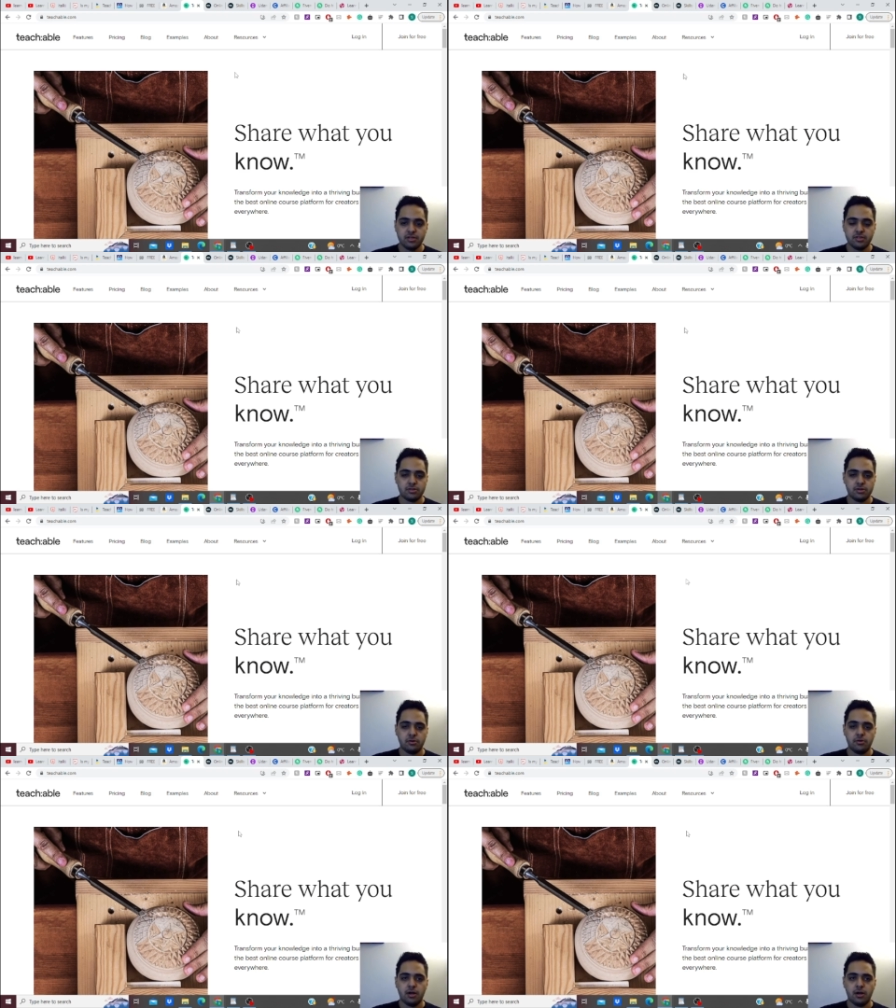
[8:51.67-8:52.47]

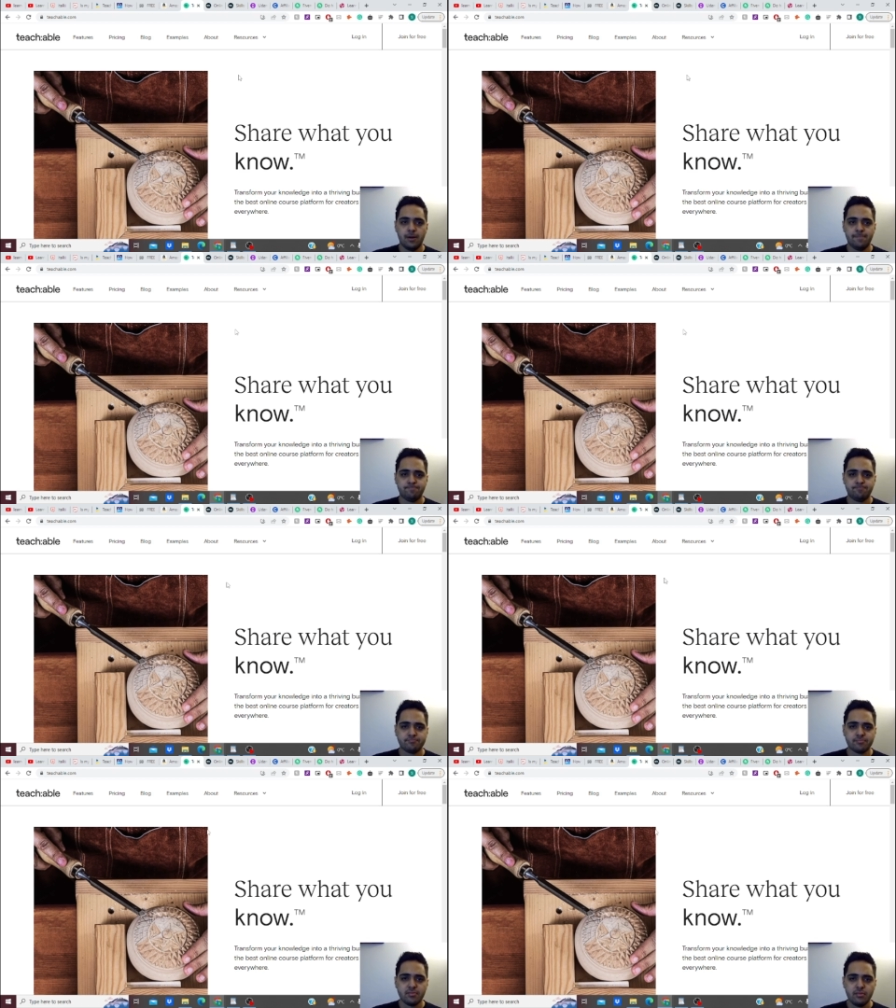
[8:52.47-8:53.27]
So
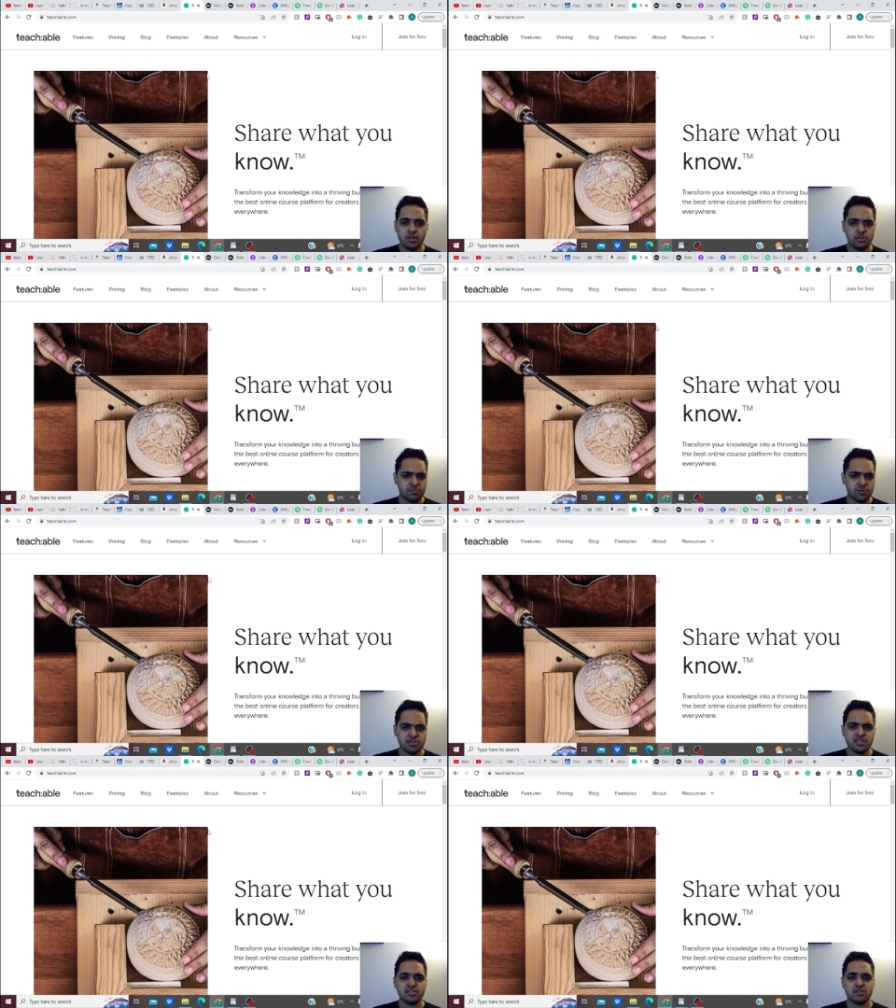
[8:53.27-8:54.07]
the
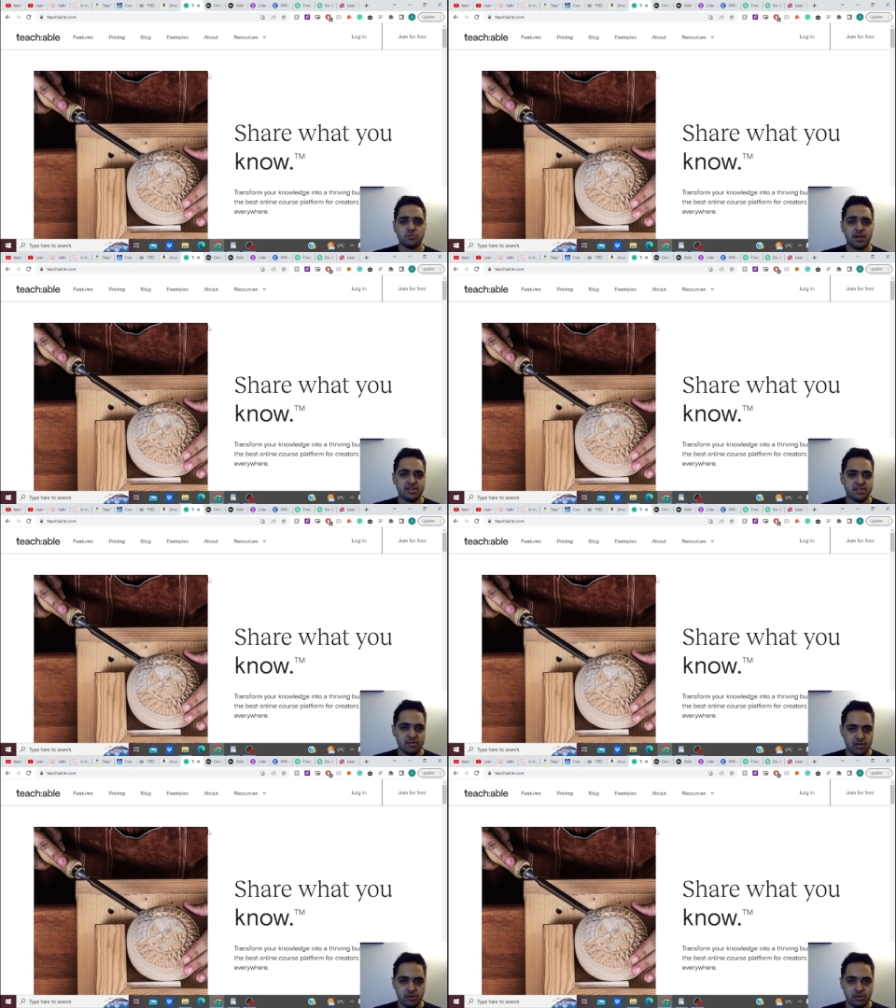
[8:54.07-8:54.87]
process is very
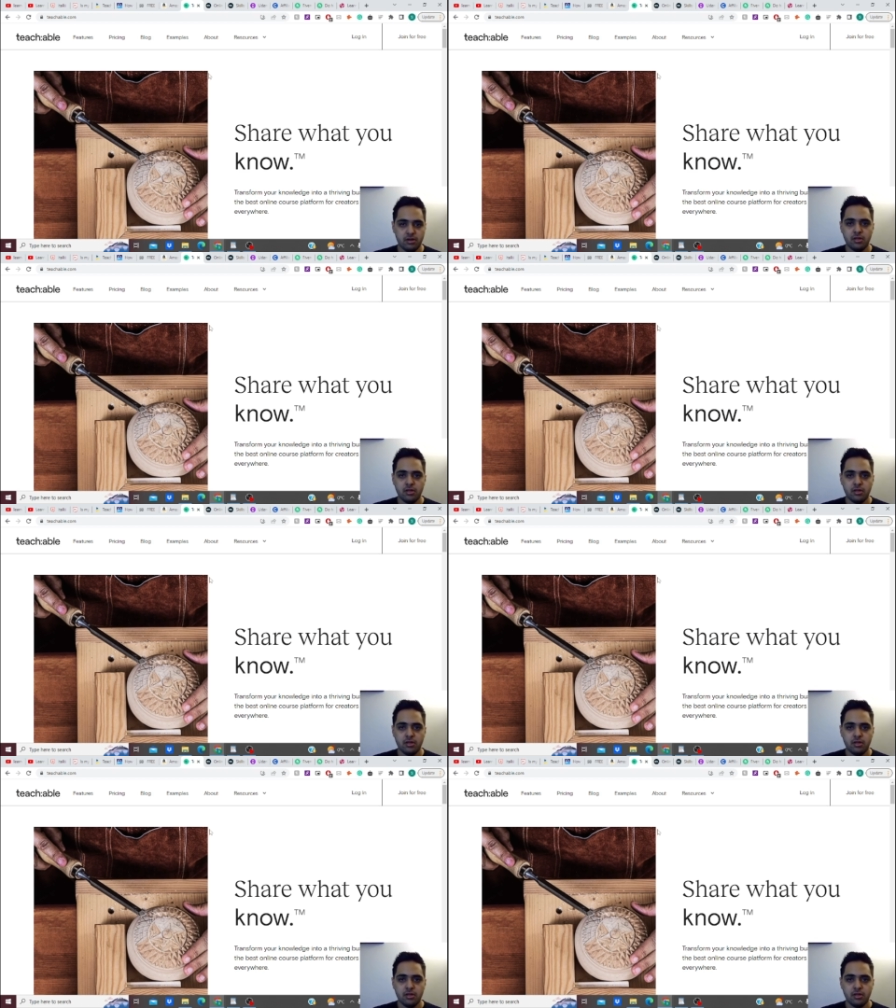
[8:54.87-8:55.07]
similar,